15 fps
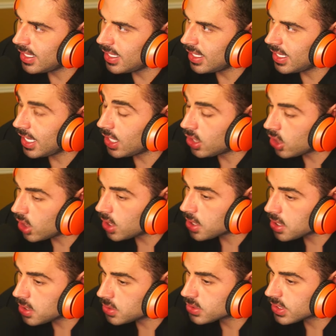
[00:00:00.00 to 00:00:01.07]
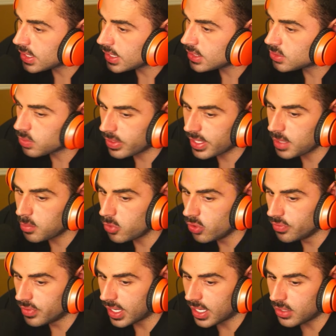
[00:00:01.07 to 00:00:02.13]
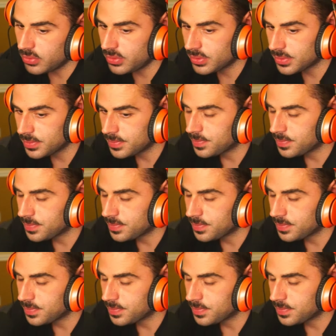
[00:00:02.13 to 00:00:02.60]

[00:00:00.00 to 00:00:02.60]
a lot of those kids when they move out,